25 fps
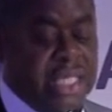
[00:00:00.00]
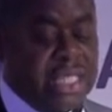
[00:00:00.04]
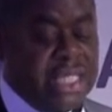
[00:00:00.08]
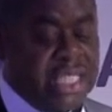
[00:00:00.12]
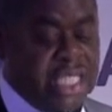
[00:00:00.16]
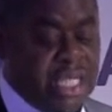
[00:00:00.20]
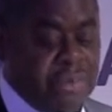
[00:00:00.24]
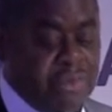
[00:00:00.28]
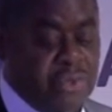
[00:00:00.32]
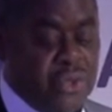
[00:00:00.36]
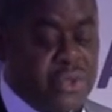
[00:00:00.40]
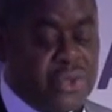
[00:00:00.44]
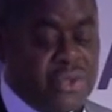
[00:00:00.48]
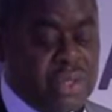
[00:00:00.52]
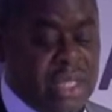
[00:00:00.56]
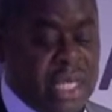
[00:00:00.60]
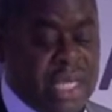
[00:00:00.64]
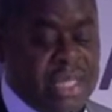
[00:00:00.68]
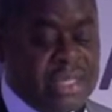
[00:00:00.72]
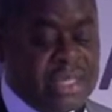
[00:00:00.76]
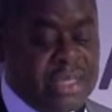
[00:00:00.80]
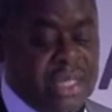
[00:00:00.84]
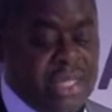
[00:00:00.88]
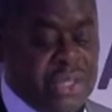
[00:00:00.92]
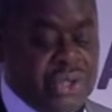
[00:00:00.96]

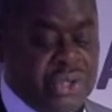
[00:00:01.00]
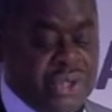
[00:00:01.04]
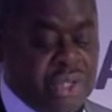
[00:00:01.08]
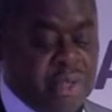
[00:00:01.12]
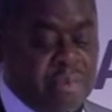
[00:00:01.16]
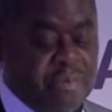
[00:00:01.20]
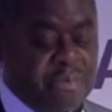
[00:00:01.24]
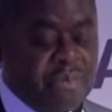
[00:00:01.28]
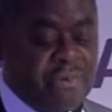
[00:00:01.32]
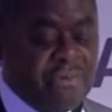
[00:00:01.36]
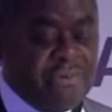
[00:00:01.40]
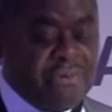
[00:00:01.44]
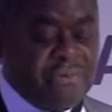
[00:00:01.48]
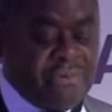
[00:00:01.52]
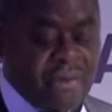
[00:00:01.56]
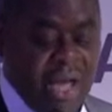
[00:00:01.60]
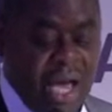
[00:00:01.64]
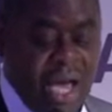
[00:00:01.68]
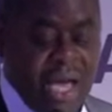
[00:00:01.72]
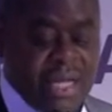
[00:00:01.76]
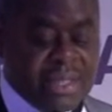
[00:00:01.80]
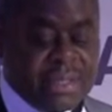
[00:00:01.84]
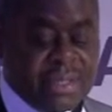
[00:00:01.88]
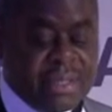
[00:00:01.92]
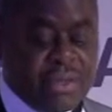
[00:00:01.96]
demutualization
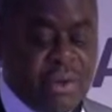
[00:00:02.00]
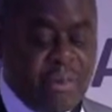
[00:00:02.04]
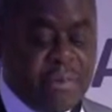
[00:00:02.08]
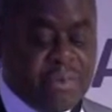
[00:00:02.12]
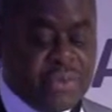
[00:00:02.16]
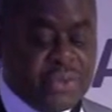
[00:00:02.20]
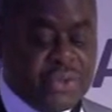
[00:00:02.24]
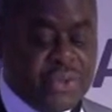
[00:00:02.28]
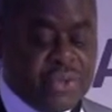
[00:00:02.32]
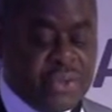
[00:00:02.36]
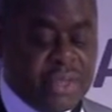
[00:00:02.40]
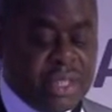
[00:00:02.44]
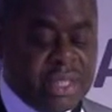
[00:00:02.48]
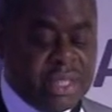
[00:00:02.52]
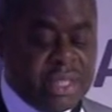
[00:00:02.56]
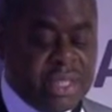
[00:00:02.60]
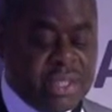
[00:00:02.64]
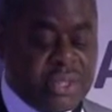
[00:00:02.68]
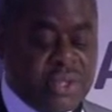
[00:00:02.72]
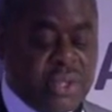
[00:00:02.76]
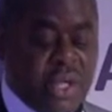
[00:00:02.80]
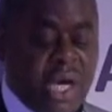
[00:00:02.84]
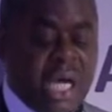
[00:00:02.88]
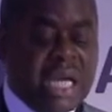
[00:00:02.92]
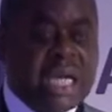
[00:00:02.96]
provides an opportunity
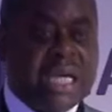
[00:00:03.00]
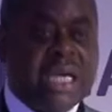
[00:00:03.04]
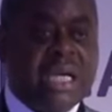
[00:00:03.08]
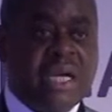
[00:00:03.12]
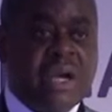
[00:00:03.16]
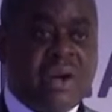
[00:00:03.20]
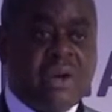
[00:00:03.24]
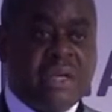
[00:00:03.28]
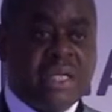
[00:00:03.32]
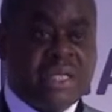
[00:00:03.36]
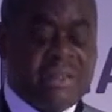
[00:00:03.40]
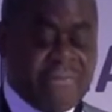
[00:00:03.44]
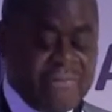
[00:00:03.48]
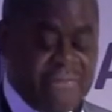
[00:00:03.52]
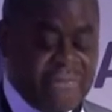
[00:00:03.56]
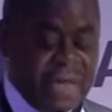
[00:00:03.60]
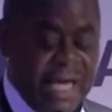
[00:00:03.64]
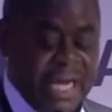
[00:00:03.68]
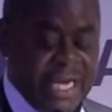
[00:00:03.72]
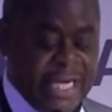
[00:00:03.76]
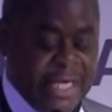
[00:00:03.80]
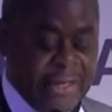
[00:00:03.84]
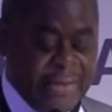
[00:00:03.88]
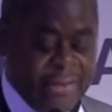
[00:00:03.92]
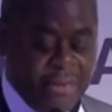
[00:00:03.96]
to unlock the
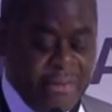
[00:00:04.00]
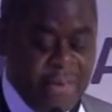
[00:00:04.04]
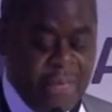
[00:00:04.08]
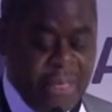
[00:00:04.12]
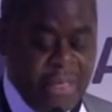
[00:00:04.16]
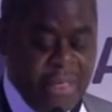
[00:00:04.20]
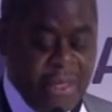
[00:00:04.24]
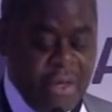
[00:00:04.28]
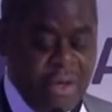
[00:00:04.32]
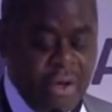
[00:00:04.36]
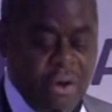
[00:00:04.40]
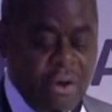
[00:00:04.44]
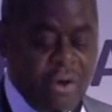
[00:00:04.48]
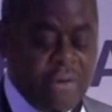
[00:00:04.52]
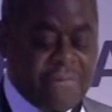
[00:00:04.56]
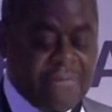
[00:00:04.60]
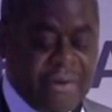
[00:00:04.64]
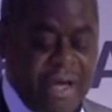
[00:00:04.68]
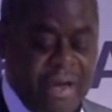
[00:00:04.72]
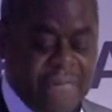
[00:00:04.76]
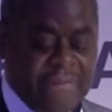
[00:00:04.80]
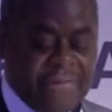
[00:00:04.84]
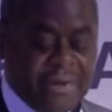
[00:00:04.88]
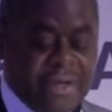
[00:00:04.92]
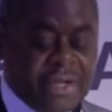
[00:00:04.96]
value of
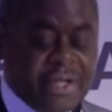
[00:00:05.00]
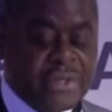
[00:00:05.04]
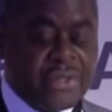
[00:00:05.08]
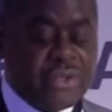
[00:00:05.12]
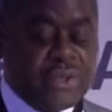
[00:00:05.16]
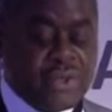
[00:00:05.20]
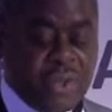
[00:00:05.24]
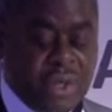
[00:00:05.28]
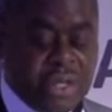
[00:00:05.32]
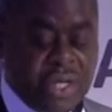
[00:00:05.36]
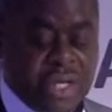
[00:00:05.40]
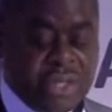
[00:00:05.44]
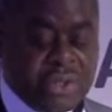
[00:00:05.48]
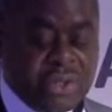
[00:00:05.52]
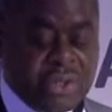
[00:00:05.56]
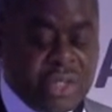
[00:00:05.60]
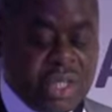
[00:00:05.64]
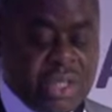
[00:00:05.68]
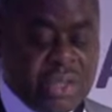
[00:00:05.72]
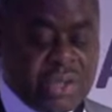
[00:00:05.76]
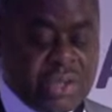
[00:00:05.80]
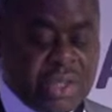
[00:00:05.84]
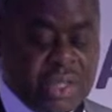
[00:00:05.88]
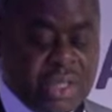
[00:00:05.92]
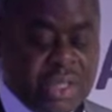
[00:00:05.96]
African stock
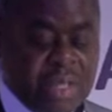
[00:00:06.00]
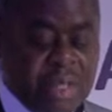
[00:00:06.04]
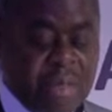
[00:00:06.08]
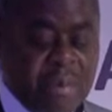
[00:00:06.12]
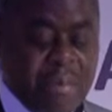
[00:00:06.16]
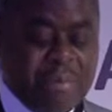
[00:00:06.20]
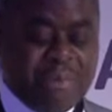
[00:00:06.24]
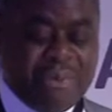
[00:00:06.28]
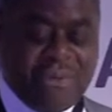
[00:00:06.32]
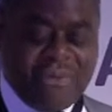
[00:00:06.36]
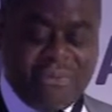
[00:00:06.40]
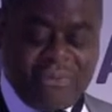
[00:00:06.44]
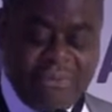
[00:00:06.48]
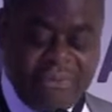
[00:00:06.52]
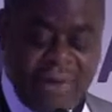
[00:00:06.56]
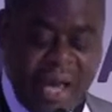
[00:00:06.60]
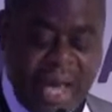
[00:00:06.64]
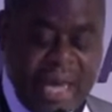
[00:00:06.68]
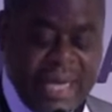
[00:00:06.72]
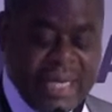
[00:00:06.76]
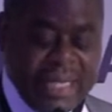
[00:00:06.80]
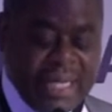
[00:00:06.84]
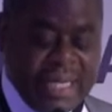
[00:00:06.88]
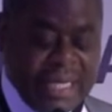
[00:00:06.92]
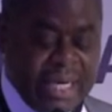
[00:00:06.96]
exchanges,
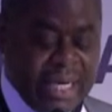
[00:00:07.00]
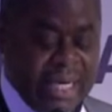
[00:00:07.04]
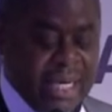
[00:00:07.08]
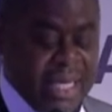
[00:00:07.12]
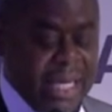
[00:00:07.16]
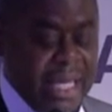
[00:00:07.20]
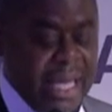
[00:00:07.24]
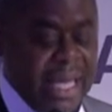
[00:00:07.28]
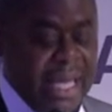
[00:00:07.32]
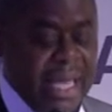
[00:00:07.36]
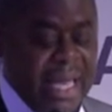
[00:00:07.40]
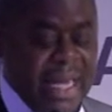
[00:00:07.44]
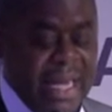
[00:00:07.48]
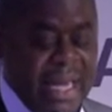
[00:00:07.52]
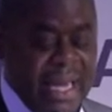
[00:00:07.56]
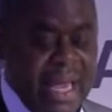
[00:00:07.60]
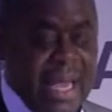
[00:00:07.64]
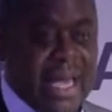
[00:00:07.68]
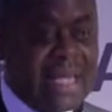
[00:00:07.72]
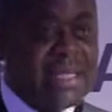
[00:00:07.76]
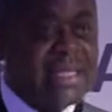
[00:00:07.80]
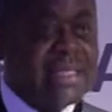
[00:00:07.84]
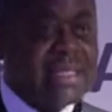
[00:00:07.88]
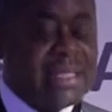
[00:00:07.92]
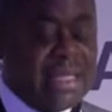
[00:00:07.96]
providing an
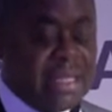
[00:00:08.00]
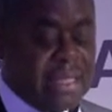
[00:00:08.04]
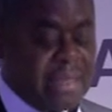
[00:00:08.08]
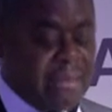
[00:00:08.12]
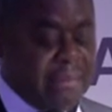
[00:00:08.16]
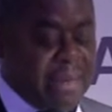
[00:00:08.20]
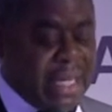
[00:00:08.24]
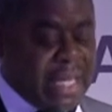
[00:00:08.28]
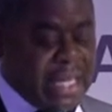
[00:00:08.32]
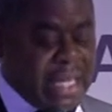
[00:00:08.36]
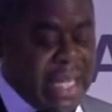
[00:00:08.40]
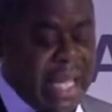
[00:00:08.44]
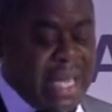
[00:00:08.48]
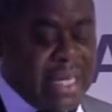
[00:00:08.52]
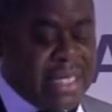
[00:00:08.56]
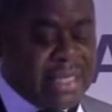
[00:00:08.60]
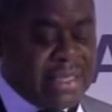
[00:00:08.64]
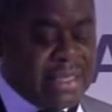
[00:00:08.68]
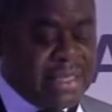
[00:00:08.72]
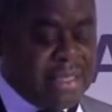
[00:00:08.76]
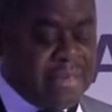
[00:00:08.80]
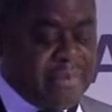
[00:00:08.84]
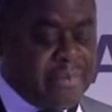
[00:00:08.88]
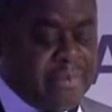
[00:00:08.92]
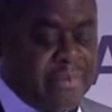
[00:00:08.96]
exit
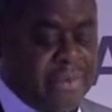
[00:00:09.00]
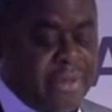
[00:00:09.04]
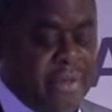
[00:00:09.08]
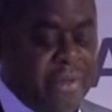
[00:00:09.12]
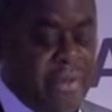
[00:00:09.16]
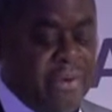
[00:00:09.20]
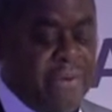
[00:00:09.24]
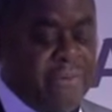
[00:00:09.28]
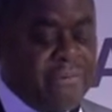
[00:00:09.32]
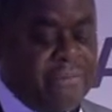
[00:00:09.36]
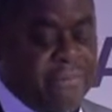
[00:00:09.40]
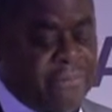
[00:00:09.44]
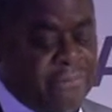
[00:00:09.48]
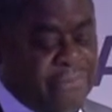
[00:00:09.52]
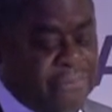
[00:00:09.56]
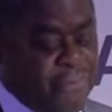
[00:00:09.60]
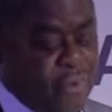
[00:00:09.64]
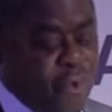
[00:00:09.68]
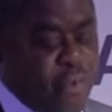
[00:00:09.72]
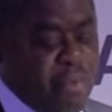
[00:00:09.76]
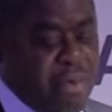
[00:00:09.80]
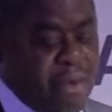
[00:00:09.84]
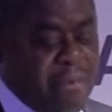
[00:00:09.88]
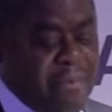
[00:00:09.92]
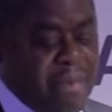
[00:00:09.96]
mechanism for
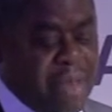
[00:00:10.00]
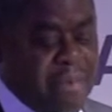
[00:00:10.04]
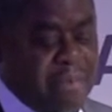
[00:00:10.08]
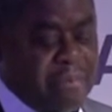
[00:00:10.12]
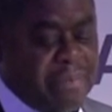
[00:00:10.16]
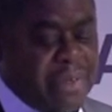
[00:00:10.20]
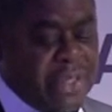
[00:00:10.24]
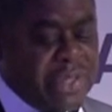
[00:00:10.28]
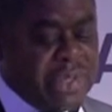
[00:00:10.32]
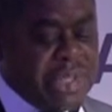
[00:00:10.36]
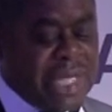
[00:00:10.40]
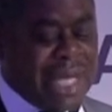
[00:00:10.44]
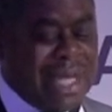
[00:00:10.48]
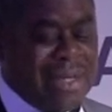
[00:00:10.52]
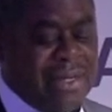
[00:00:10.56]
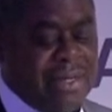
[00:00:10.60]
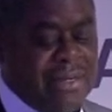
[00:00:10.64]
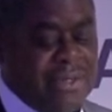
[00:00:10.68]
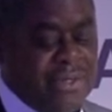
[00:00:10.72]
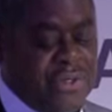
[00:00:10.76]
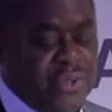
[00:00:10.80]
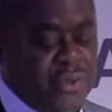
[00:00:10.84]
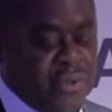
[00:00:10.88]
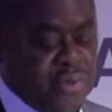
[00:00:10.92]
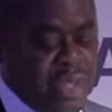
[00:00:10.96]
former members and a
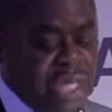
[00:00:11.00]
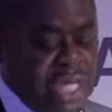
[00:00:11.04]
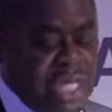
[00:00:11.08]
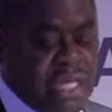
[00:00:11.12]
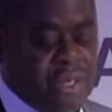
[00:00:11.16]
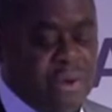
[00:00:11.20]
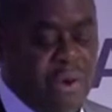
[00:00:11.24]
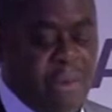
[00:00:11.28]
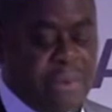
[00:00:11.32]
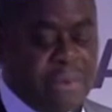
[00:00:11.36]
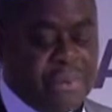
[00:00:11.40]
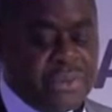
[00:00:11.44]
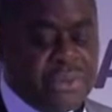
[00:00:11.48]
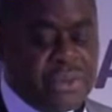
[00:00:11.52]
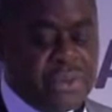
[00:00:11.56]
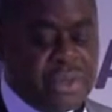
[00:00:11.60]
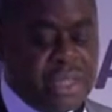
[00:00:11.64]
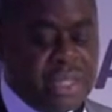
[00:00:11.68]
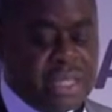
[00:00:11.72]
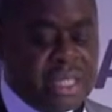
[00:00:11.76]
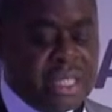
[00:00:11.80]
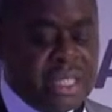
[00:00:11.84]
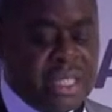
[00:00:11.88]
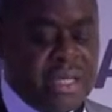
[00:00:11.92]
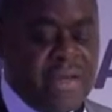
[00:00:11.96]
unique
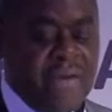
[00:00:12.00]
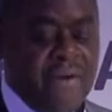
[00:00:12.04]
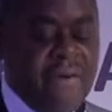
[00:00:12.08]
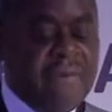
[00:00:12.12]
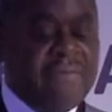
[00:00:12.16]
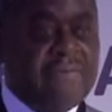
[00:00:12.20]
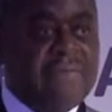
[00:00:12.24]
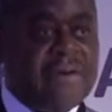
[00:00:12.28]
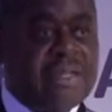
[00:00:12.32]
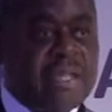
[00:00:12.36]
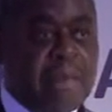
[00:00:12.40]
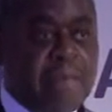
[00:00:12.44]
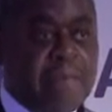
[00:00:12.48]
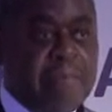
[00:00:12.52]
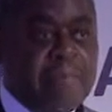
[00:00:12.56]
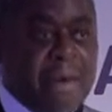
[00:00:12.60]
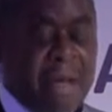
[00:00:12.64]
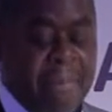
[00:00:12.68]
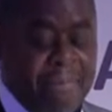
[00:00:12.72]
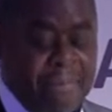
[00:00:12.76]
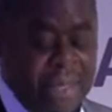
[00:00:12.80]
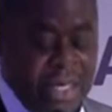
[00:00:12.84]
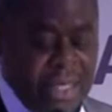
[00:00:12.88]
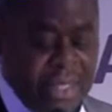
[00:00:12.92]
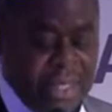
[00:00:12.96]
opportunity for the
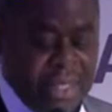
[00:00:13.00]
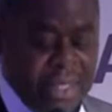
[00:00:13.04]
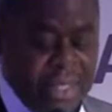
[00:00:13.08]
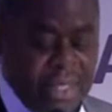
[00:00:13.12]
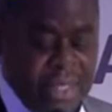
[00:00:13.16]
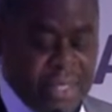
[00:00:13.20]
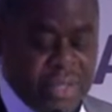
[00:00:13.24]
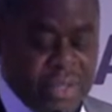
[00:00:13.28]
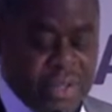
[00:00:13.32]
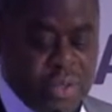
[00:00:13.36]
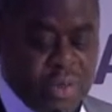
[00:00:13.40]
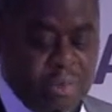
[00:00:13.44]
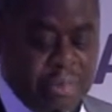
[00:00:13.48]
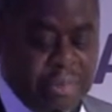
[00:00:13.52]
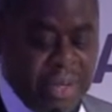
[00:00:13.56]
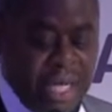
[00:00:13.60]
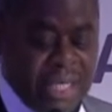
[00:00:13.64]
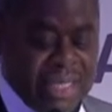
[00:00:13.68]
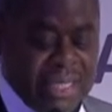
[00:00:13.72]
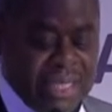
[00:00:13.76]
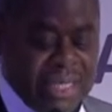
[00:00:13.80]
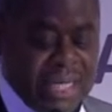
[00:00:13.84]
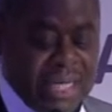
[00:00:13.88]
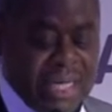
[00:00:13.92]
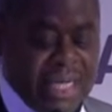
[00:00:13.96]
public to
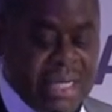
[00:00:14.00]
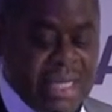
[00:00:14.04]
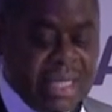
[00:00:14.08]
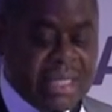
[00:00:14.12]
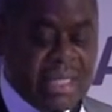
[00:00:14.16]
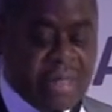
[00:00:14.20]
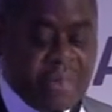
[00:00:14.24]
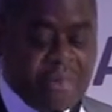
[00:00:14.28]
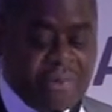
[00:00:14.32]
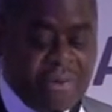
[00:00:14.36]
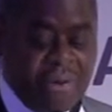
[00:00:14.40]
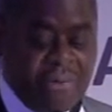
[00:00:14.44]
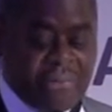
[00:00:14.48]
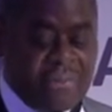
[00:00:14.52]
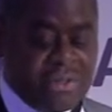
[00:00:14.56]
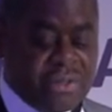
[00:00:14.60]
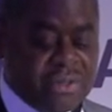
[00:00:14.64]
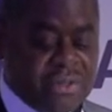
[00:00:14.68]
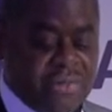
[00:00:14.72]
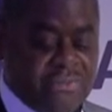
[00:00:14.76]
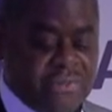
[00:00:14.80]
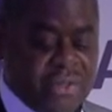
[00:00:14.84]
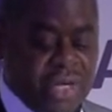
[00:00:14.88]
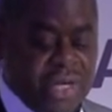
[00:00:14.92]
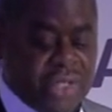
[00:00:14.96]
partake in the profits
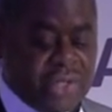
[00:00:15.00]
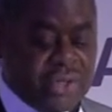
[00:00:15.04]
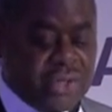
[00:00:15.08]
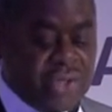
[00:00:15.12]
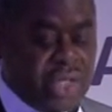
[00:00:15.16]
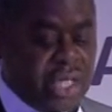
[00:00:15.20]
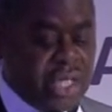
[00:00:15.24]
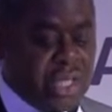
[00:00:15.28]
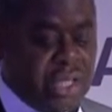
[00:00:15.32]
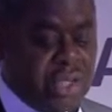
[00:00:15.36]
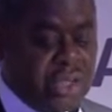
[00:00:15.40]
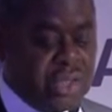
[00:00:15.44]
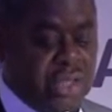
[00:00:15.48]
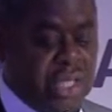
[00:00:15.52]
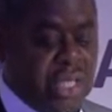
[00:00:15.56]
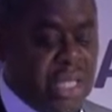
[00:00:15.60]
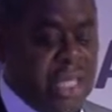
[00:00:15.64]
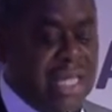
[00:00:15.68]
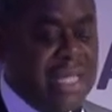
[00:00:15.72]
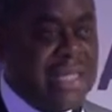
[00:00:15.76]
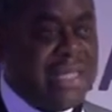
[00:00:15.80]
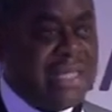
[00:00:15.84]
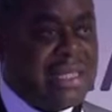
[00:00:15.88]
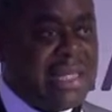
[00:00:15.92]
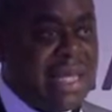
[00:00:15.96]
of the exchange,
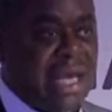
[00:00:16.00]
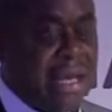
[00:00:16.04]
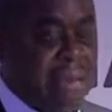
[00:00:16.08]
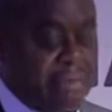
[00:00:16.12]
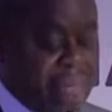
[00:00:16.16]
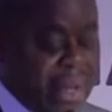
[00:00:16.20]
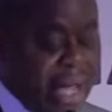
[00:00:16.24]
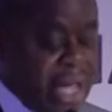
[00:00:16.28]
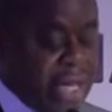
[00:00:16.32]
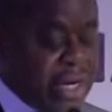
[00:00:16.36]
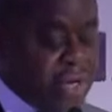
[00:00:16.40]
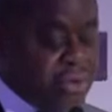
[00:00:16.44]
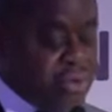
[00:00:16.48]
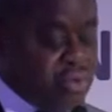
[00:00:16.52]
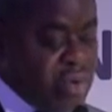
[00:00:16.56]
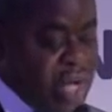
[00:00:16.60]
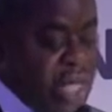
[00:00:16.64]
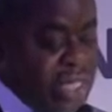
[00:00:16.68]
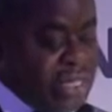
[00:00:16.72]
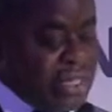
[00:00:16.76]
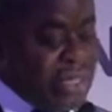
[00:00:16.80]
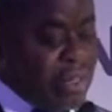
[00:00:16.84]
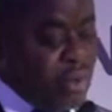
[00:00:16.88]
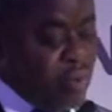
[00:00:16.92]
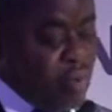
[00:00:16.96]
thereby
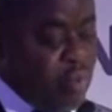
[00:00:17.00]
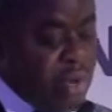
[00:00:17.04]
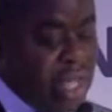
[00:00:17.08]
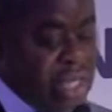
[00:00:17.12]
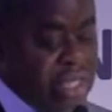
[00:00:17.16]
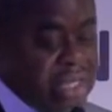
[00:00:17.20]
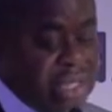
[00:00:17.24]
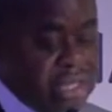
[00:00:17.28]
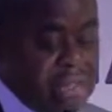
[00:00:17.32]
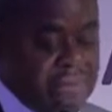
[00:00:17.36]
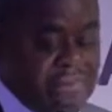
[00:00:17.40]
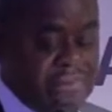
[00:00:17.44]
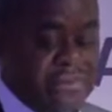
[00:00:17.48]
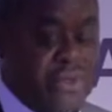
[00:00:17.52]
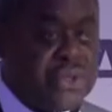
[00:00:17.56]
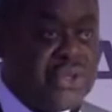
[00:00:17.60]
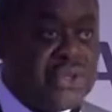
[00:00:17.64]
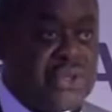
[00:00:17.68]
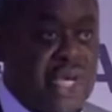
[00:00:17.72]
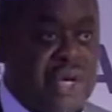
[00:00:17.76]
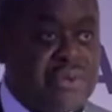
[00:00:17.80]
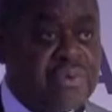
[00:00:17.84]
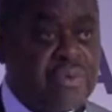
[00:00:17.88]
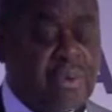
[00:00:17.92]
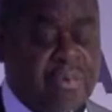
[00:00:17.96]
creating wealth for the
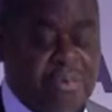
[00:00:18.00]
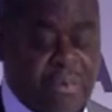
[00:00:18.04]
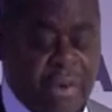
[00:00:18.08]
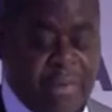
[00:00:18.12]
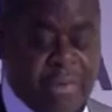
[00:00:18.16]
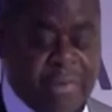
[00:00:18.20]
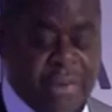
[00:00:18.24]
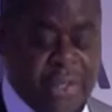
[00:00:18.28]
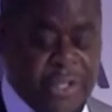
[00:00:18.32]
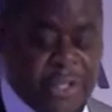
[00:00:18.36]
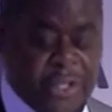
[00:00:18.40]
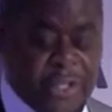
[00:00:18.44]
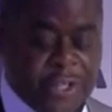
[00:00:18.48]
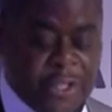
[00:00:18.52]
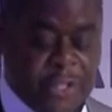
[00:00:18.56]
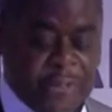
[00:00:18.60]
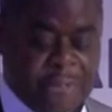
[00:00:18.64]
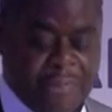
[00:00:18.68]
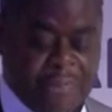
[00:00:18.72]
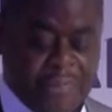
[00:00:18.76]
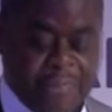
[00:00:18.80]
general populace.